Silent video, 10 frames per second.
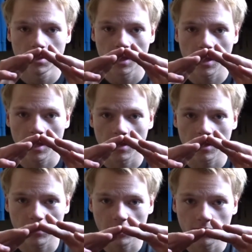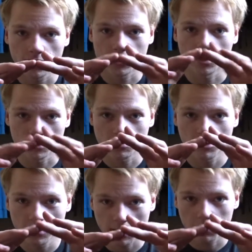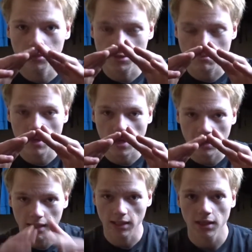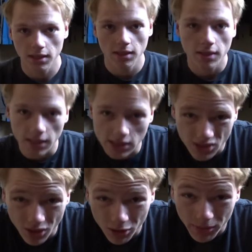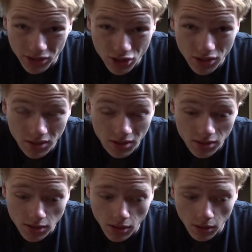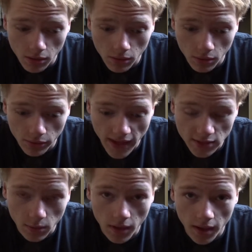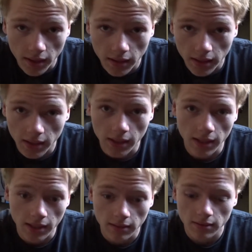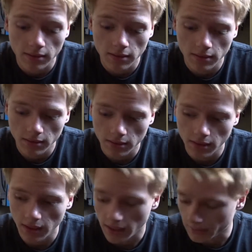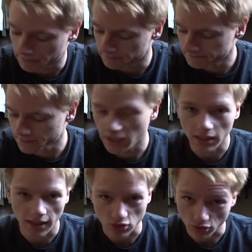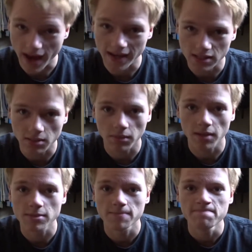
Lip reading: And I think the return spring that pulls them back in is garbage, so that's why it like drags sometimes.